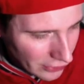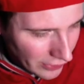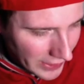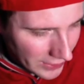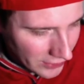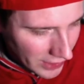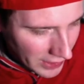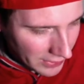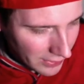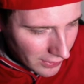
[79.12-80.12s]
your hands
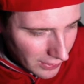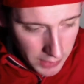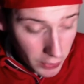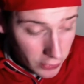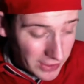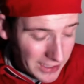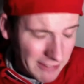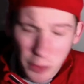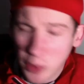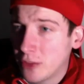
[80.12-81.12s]
on. Milkshake
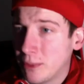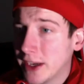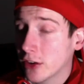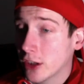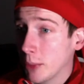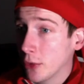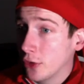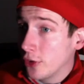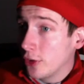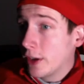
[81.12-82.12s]
E-Liquids makes a couple
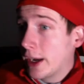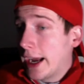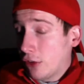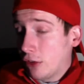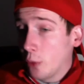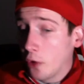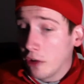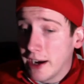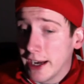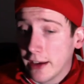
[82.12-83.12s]
juices that I actually
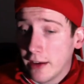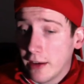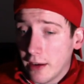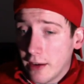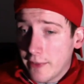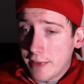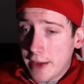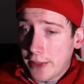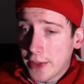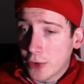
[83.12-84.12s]
really like. They've
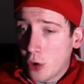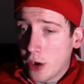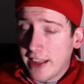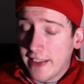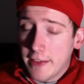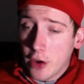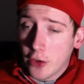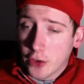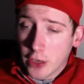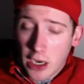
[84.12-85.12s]
got this one, and they've
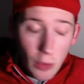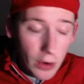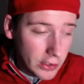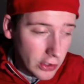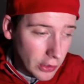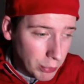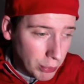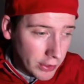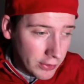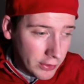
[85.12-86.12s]
also got one called
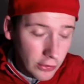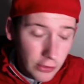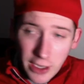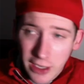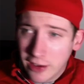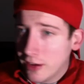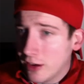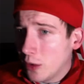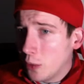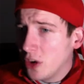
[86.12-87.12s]
Breezy Shake,
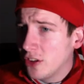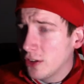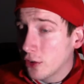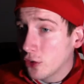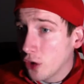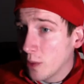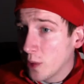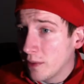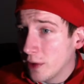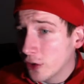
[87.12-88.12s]
which is a
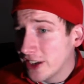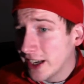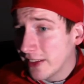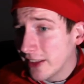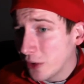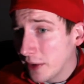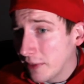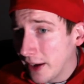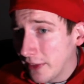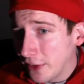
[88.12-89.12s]
strawberry milkshake. That's what
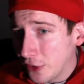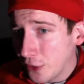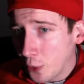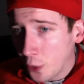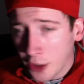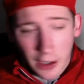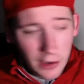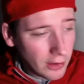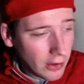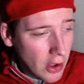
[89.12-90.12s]
I've got in this unicorn
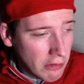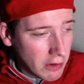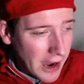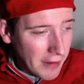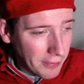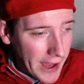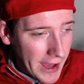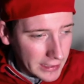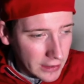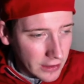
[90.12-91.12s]
here. Look out for
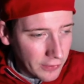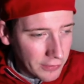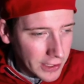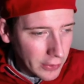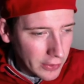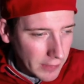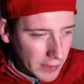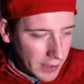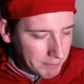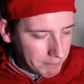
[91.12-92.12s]
that in another video coming
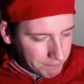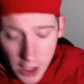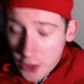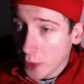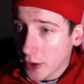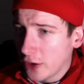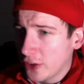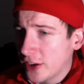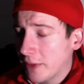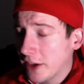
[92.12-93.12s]
up. So we're going to do
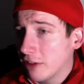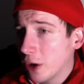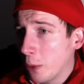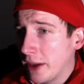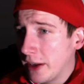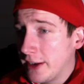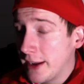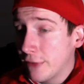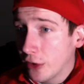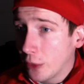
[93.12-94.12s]
something a little bit
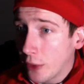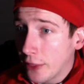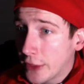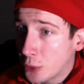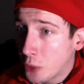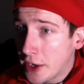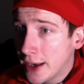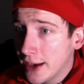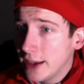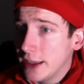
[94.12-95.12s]
different with this
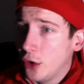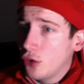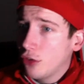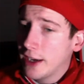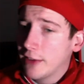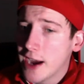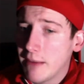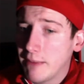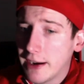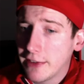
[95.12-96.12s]
one. Usually I've
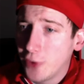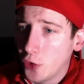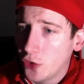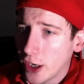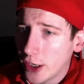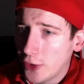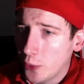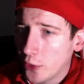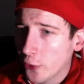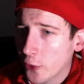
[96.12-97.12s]
got my Fuchai
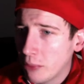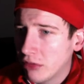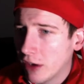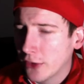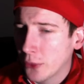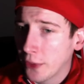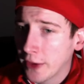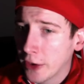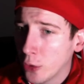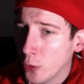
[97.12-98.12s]
213 Plus with the
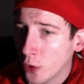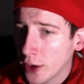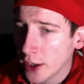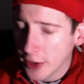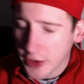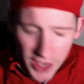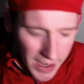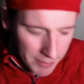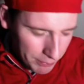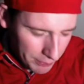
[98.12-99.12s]
Goon running on
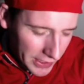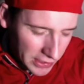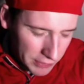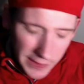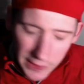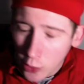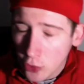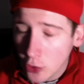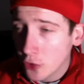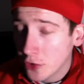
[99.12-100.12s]
top. That's my
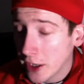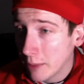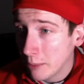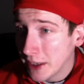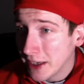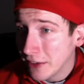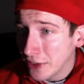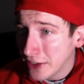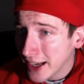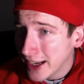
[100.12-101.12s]
go-to setup, my
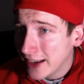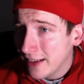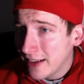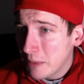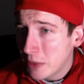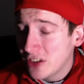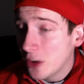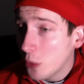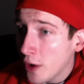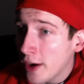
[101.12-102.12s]
everyday. But you
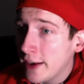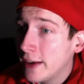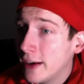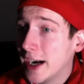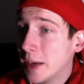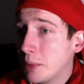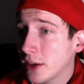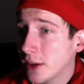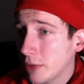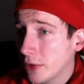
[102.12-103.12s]
know what? I
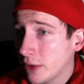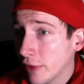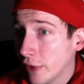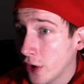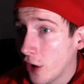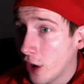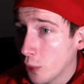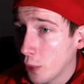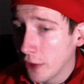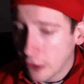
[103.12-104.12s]
picked up some different
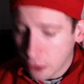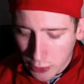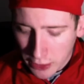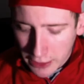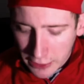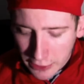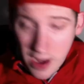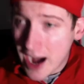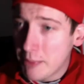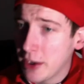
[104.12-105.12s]
hardware this weekend.
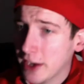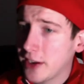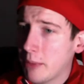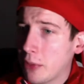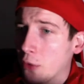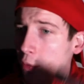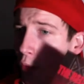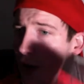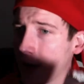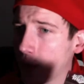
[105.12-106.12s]
I picked up the
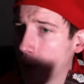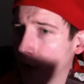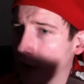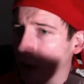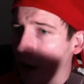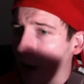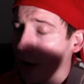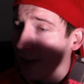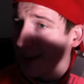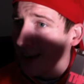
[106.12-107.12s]
Recoil
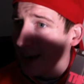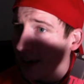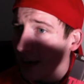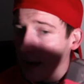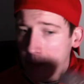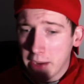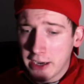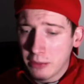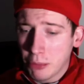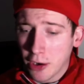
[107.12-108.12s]
Rda,
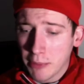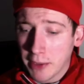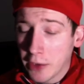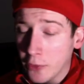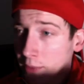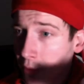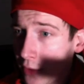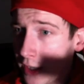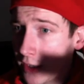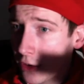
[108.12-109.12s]
made in part by Grim
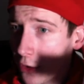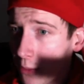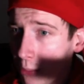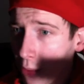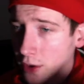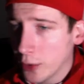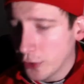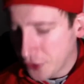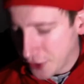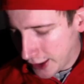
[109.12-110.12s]
Green and Homeboy
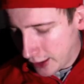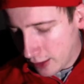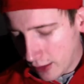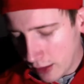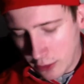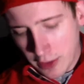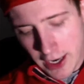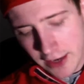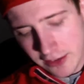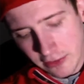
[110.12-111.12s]
OC. You
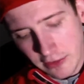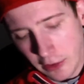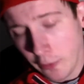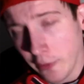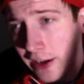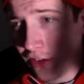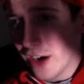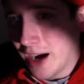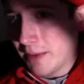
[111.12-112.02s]
guys did a great job